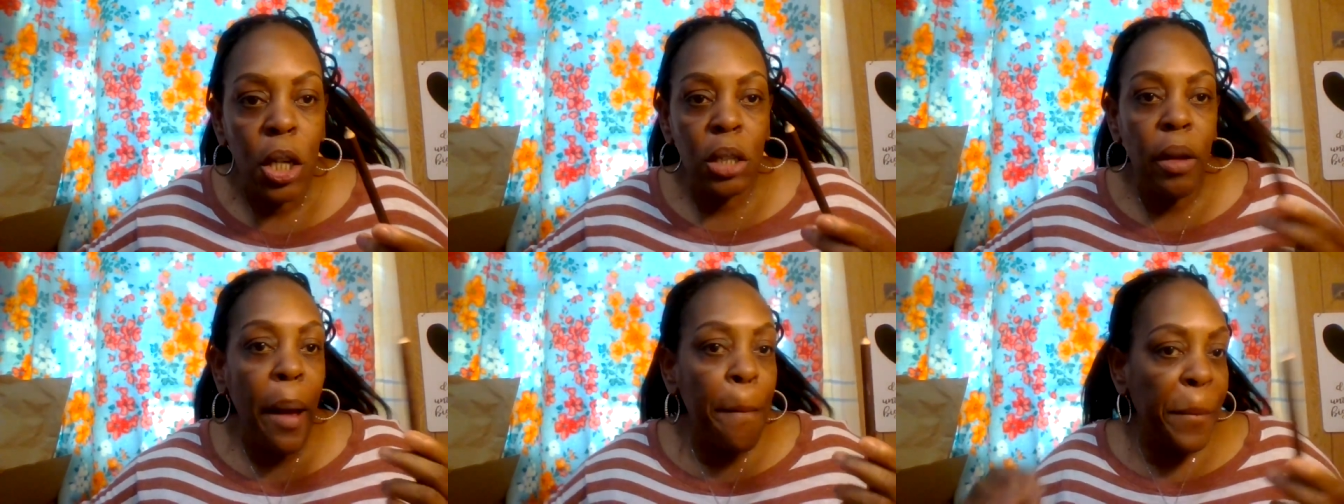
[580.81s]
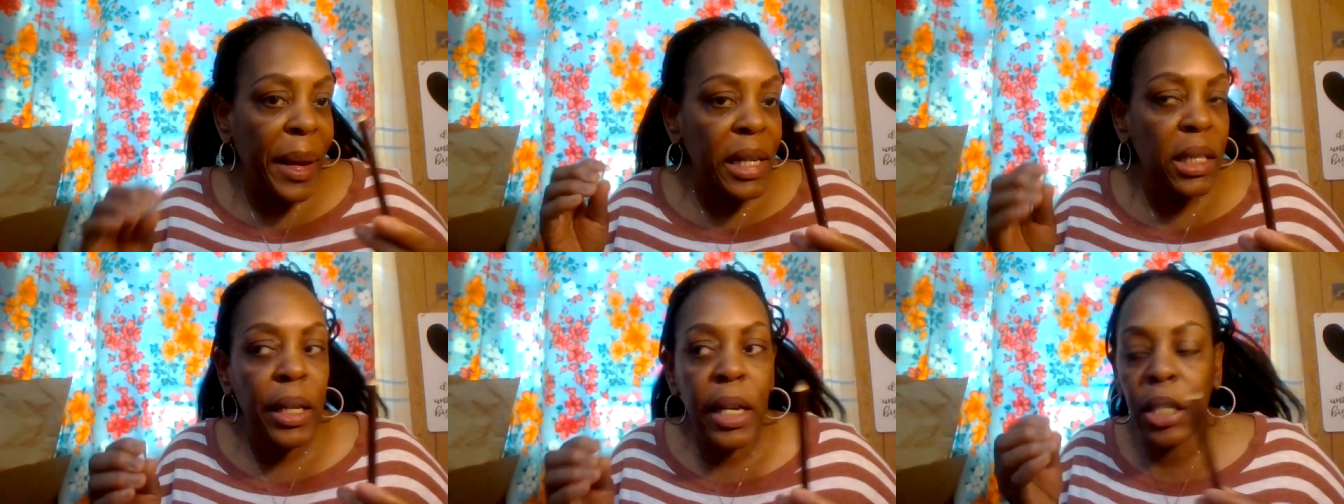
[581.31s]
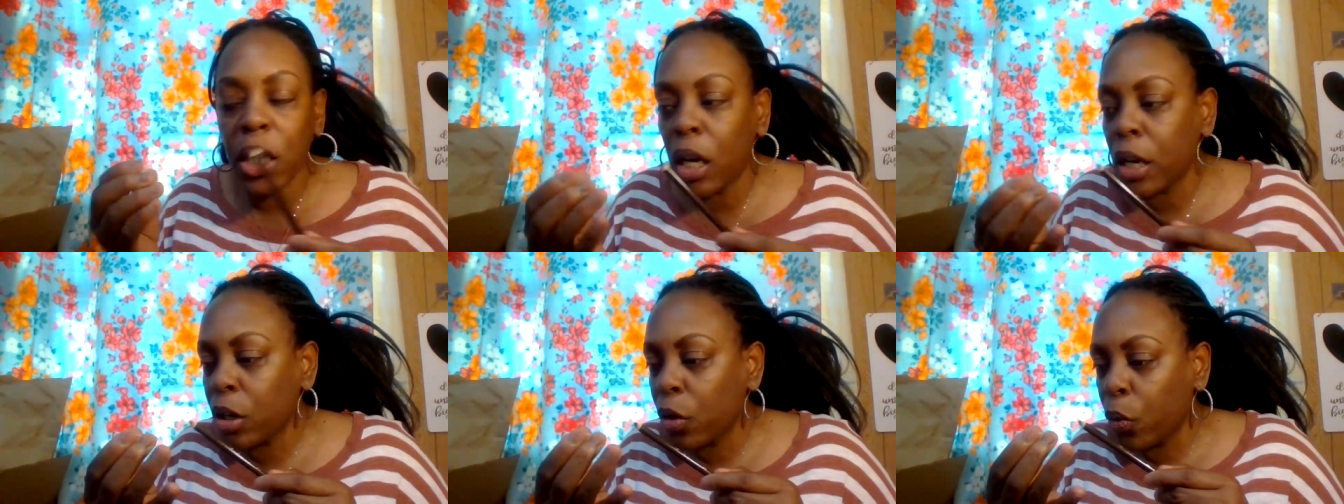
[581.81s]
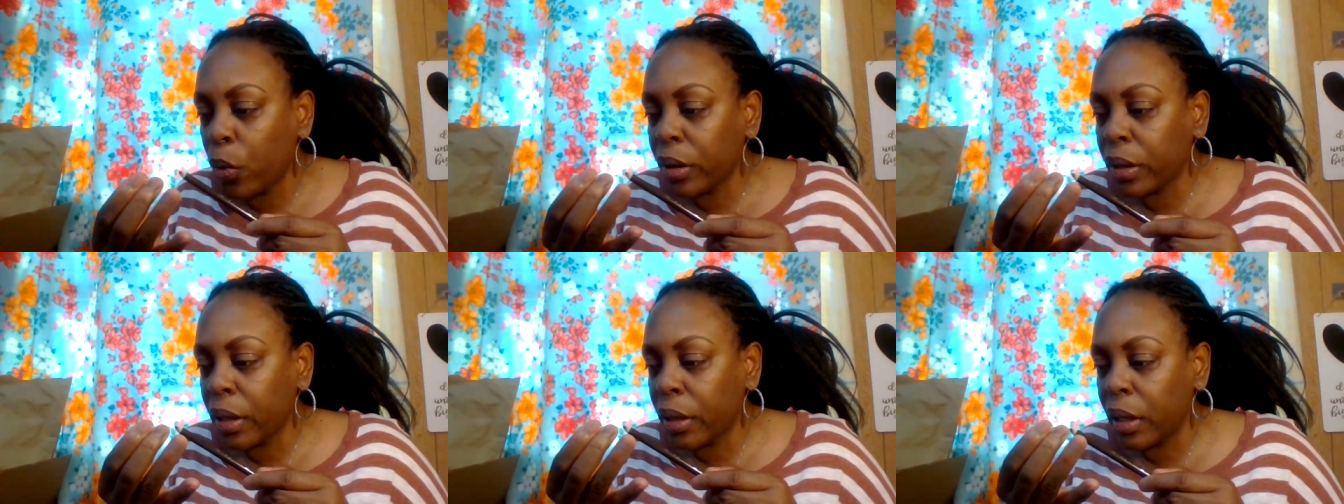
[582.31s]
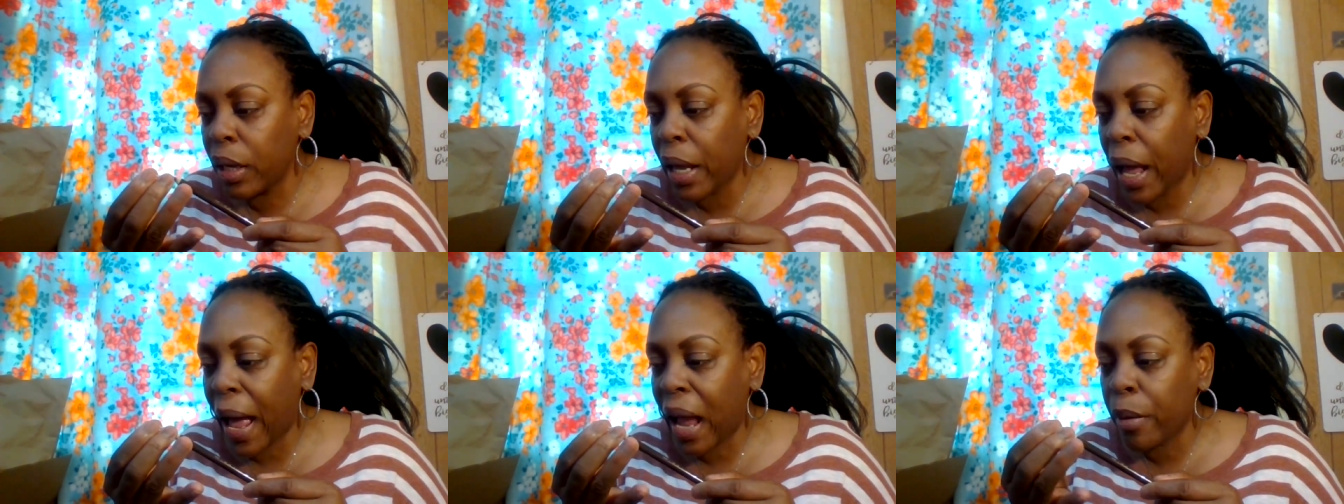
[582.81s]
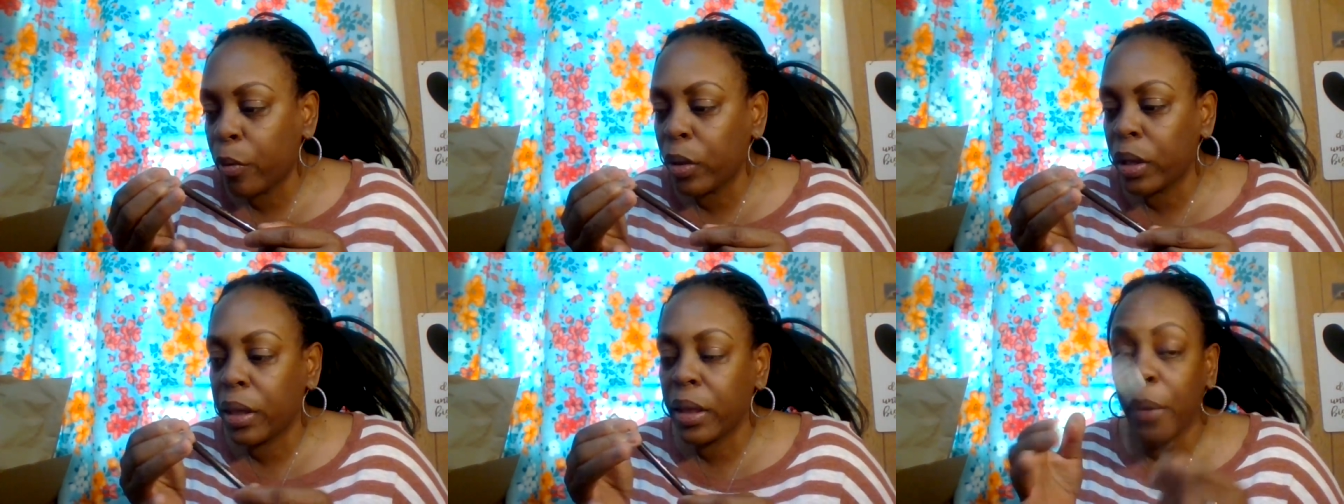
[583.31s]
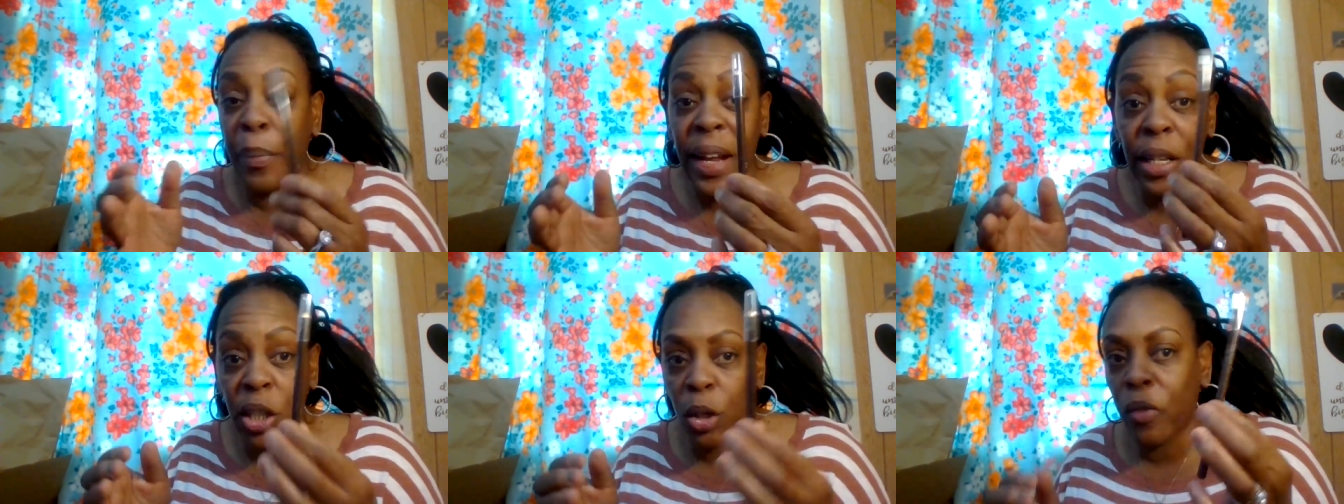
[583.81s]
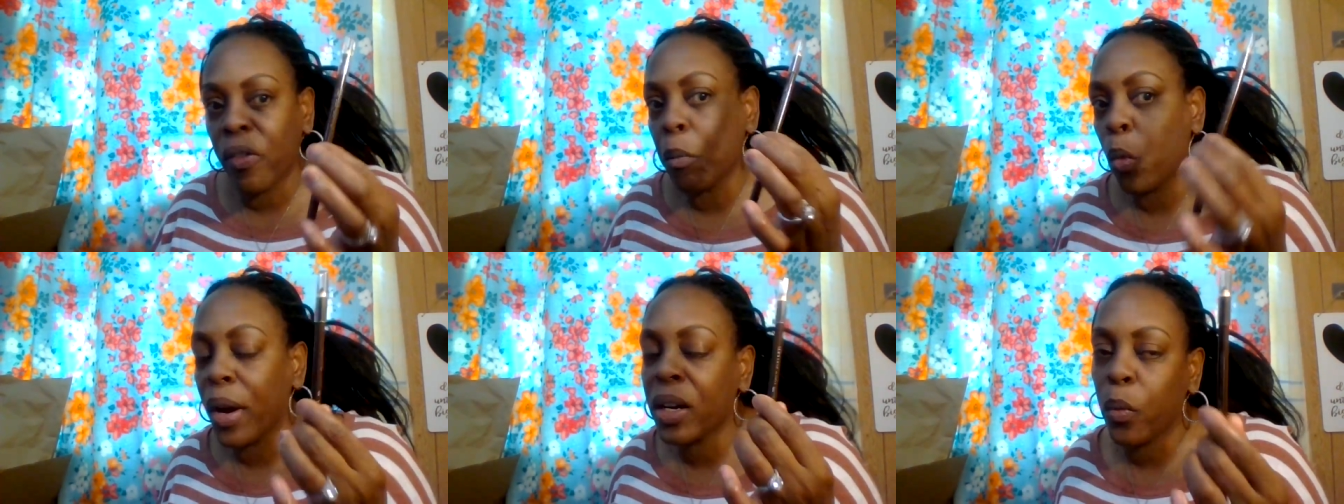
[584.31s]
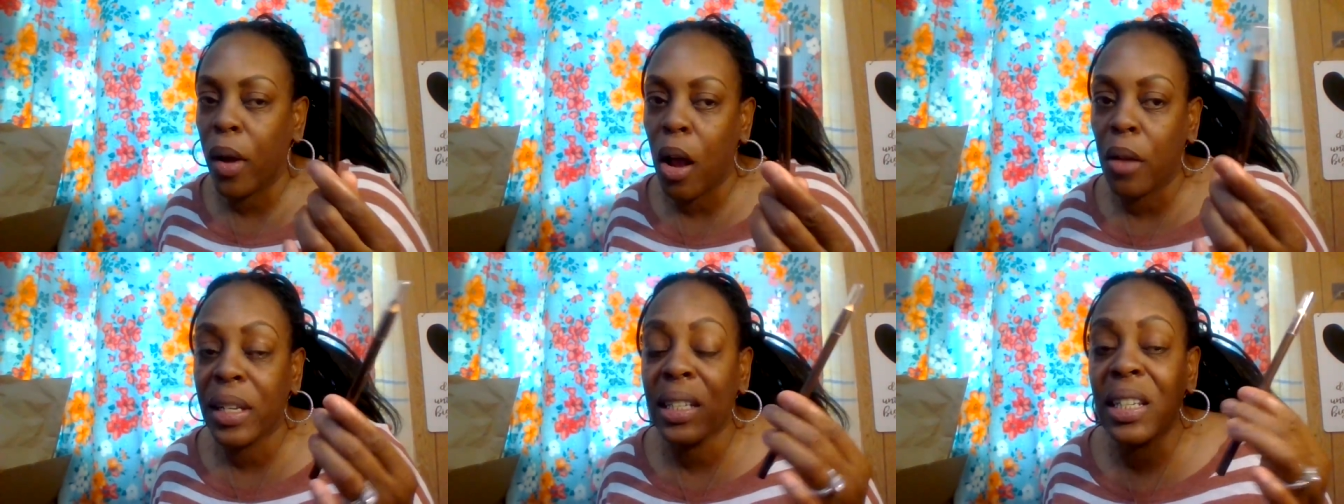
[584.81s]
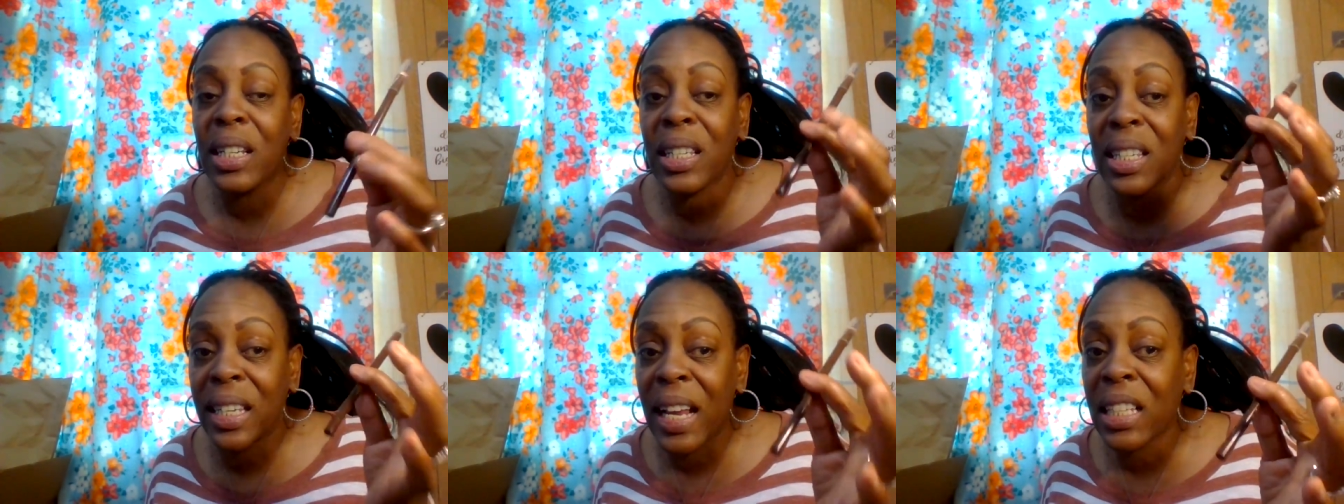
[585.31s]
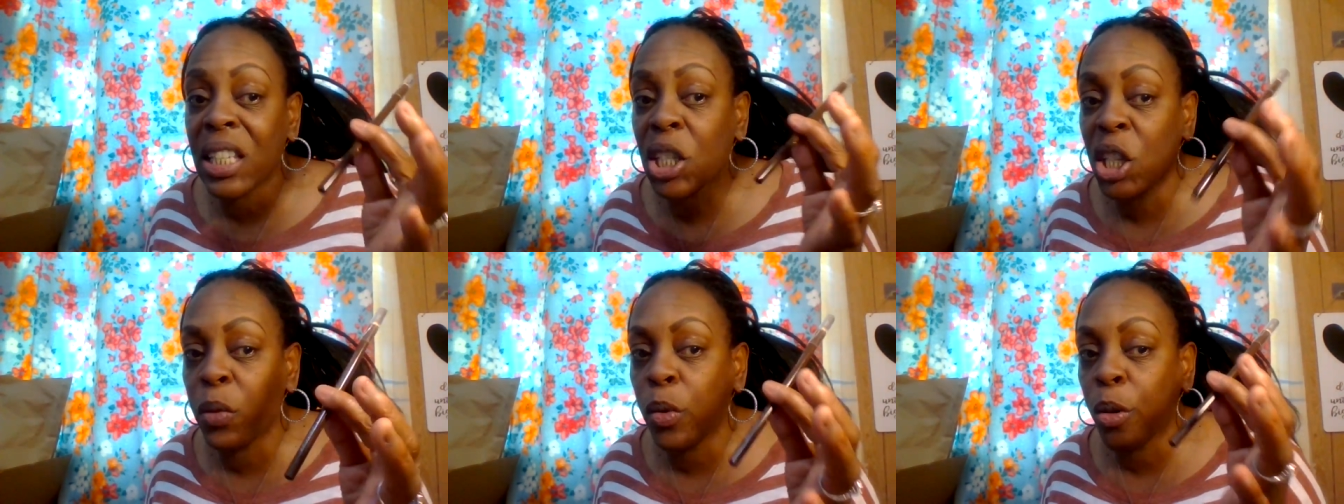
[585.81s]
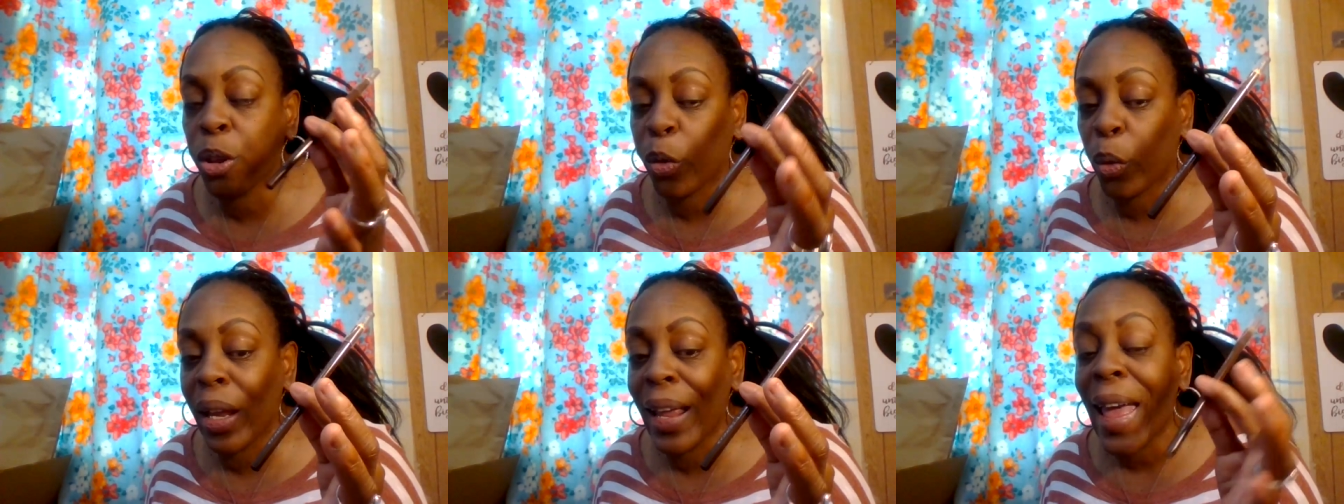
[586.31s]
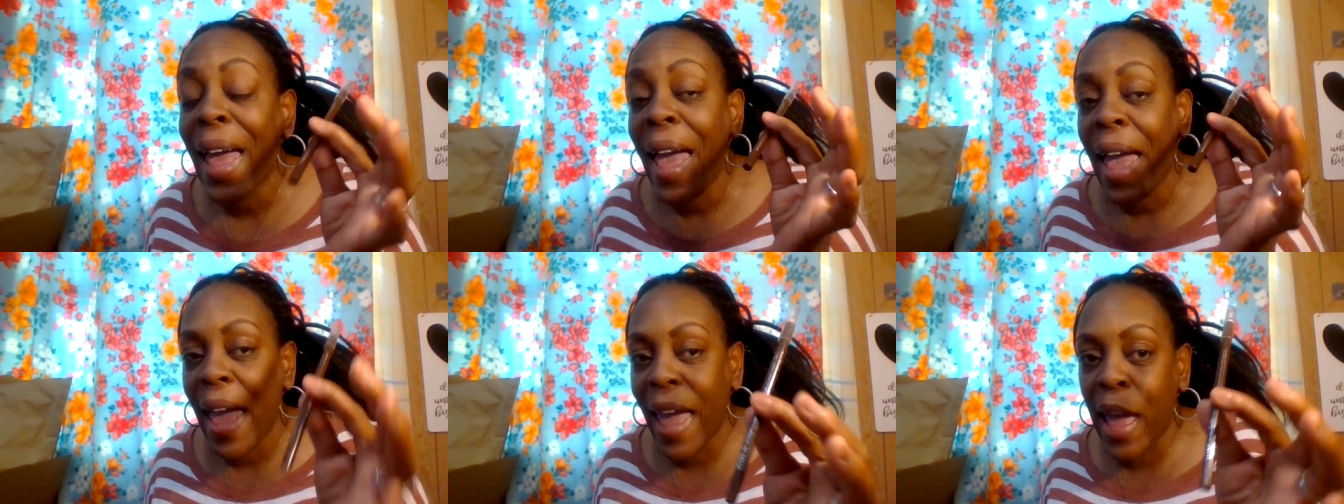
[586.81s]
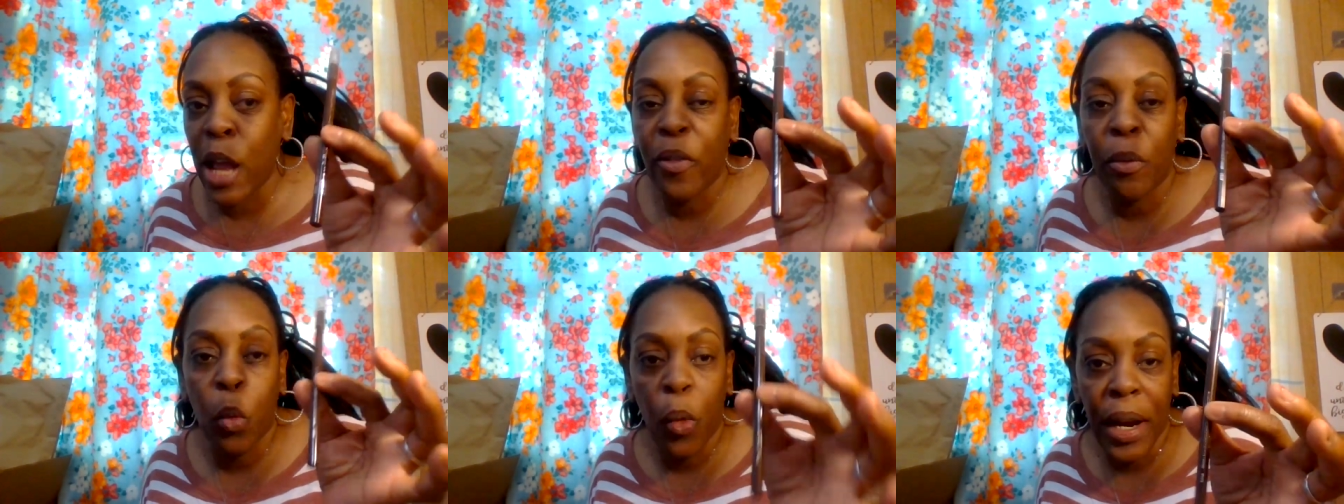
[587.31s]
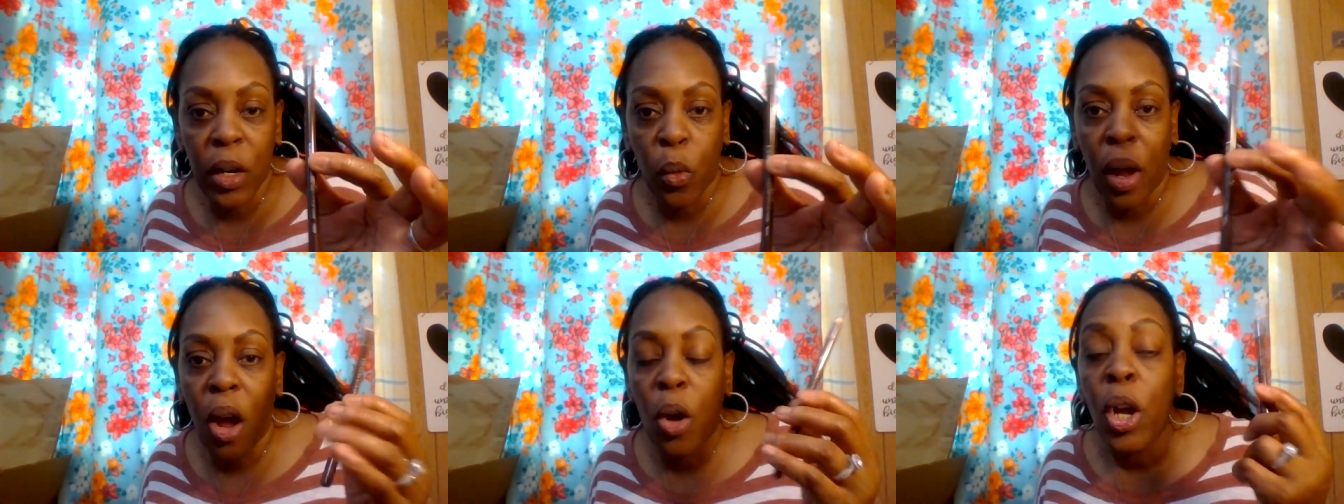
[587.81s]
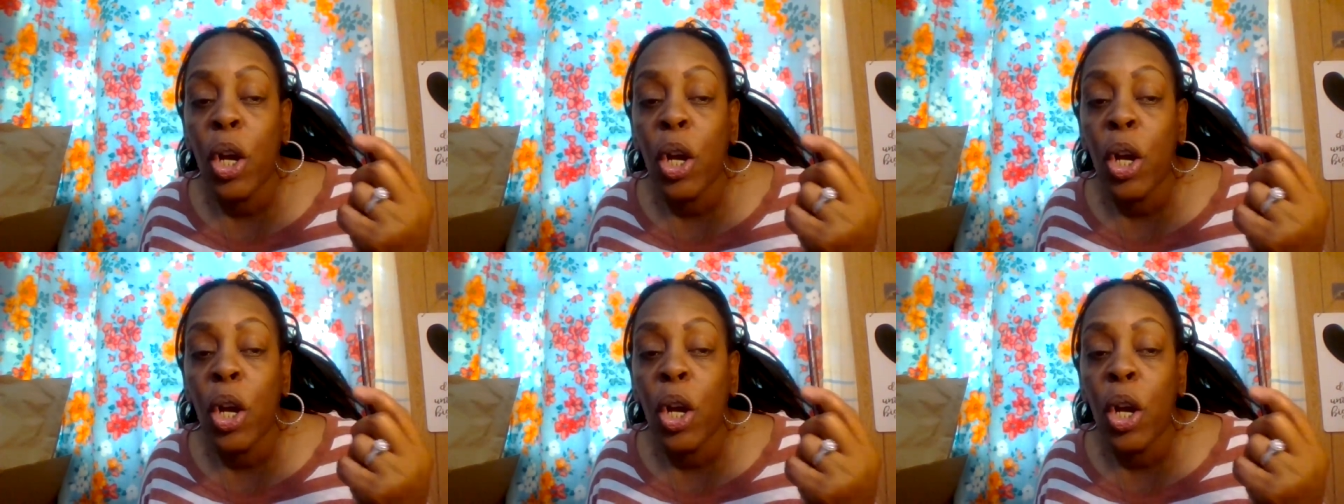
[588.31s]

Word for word: so I'm basically done with the I with the pencil from Wet n Wild this is 603A from Wet n Wild